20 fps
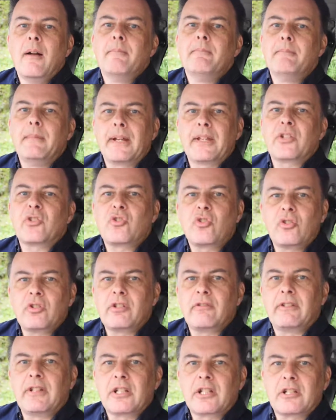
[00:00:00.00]
make sure
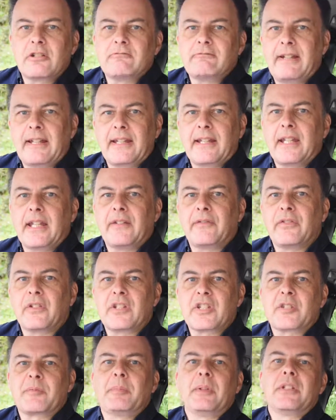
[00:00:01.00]
you're in the correct gear for
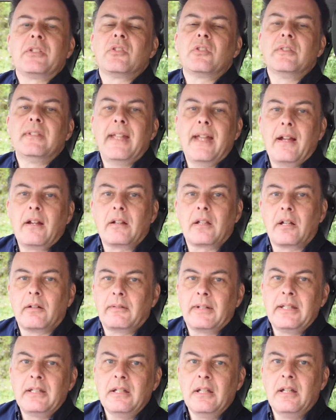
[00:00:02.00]
the speed you're now
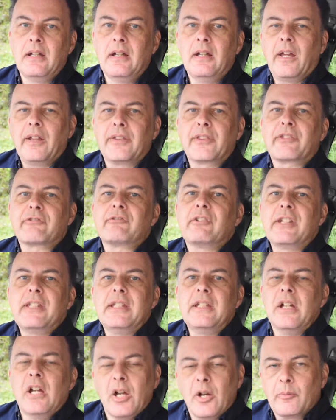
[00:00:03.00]
going. And
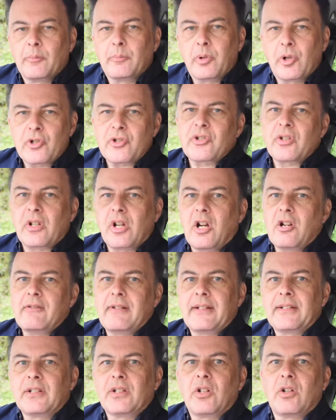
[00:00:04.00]
3, push the car
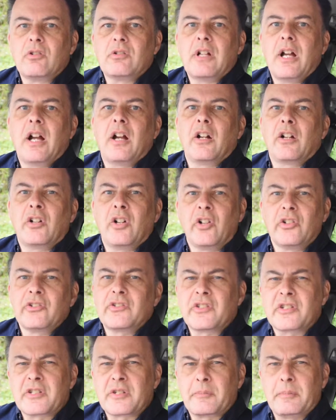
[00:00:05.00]
around the corner at a
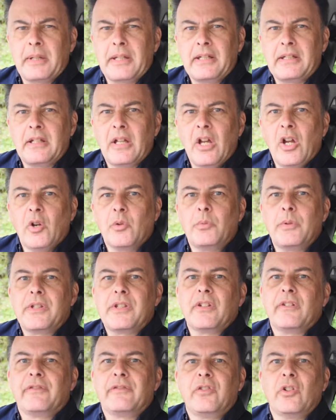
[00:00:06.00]
constant speed with
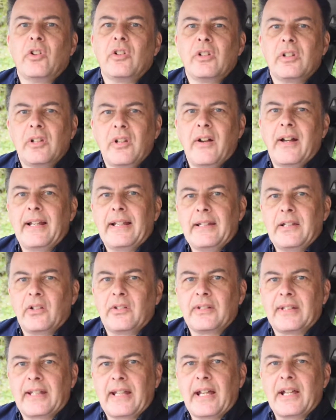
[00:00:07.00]
your foot lightly
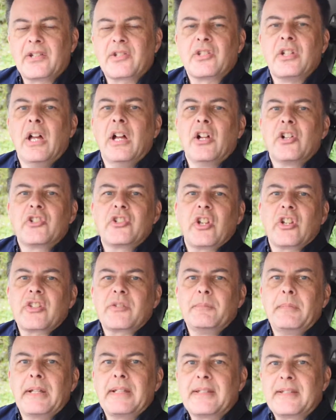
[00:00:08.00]
on the gas,
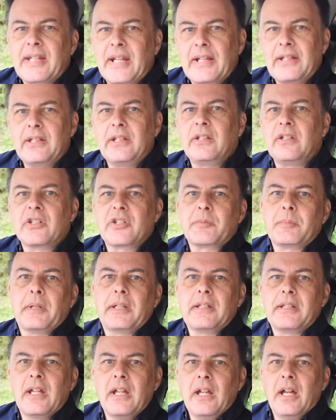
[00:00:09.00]
just maintaining your
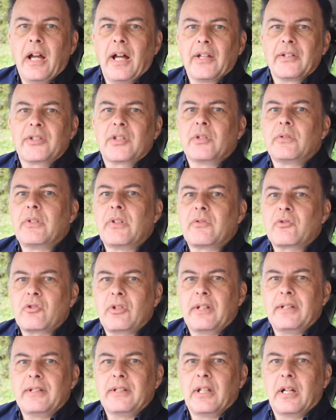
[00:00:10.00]
speed until you've
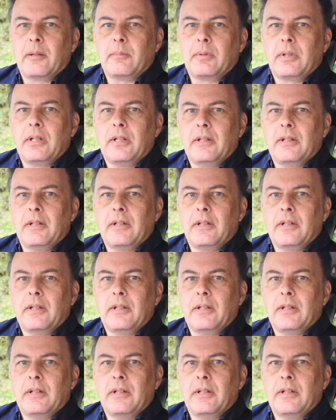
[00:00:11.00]
straightened up.